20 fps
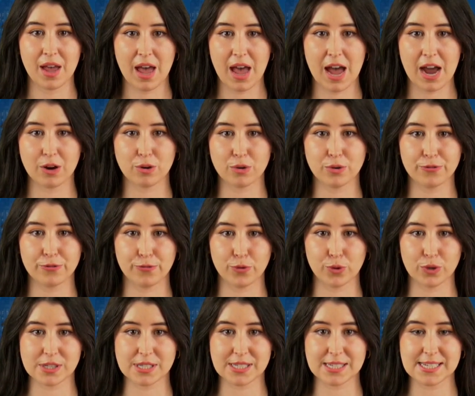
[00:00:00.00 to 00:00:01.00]
Harold
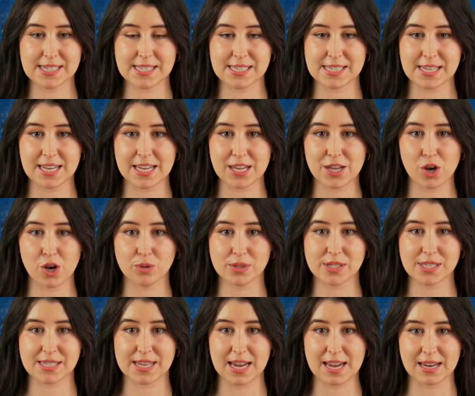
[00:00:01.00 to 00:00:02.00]
Forzley, CEO,
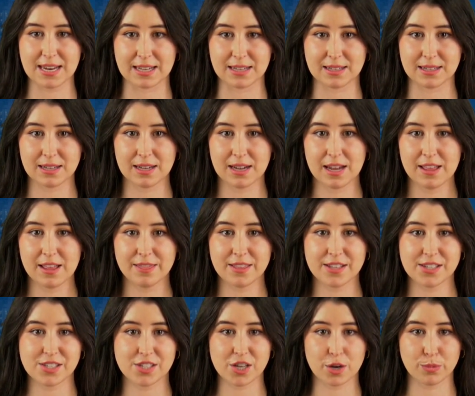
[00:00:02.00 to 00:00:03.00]
stated
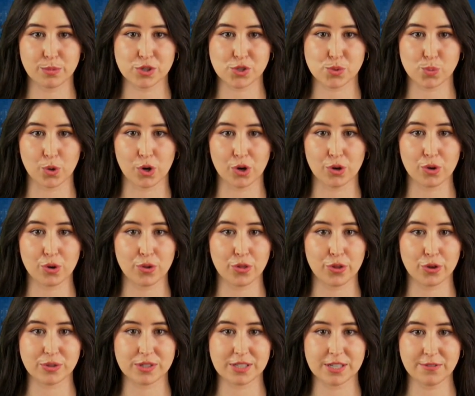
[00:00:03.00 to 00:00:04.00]
This summer's work,
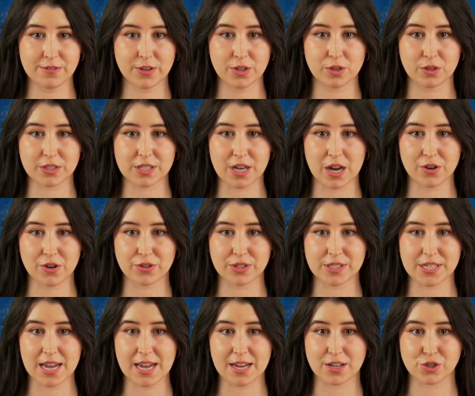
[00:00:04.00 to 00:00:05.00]
although difficult to
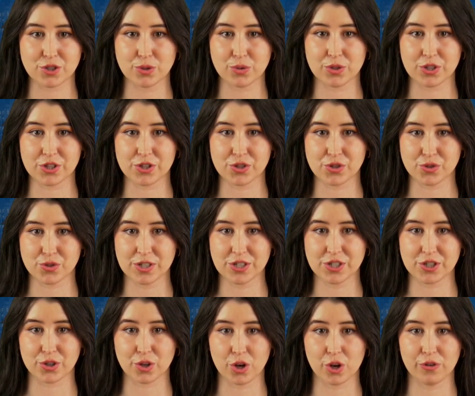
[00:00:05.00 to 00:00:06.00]
undertake due to the
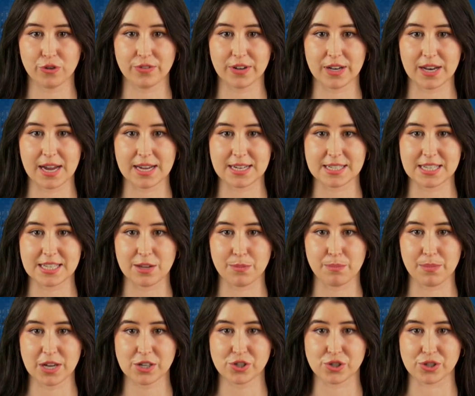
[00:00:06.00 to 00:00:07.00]
stringent COVID
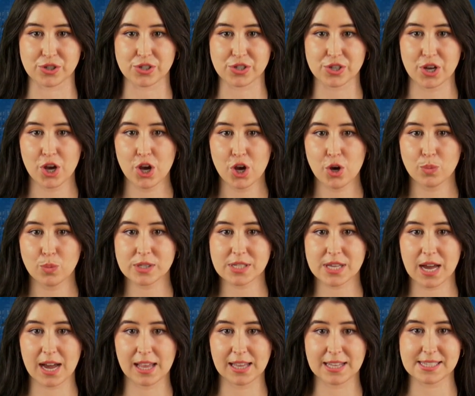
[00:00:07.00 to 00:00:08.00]
19 measures, was
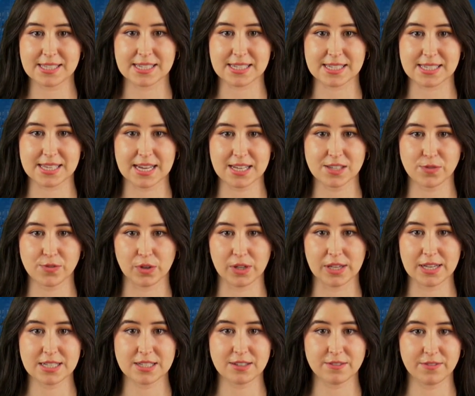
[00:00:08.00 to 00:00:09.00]
highly successful
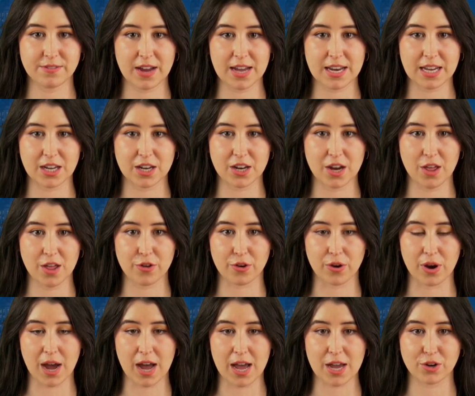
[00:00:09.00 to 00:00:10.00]
in defining
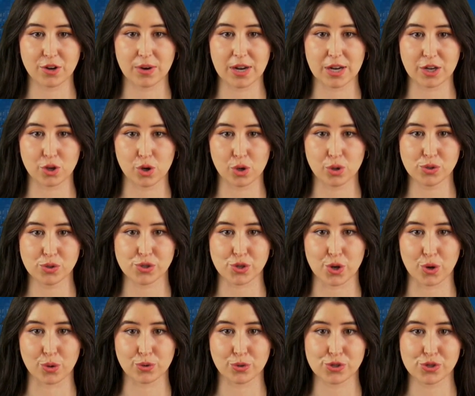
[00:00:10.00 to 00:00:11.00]
another high grade gold
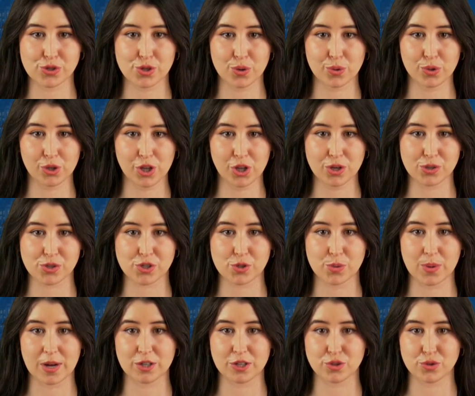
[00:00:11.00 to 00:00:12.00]
zone so close
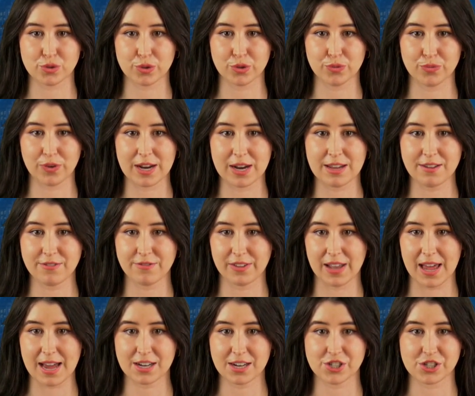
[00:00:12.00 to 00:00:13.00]
to our drill ready
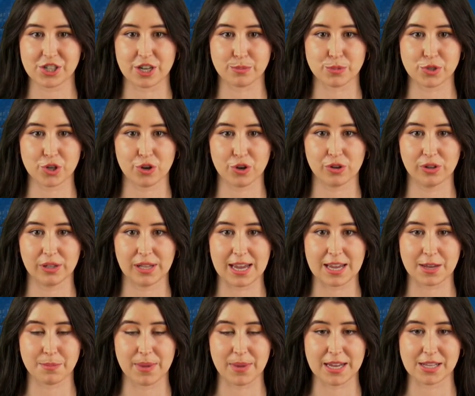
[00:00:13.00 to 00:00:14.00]
flagship Turner
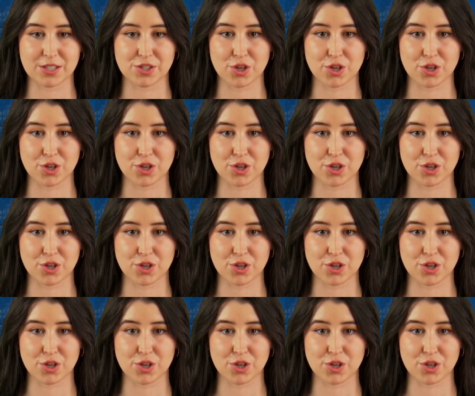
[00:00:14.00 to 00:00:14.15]
Lake Main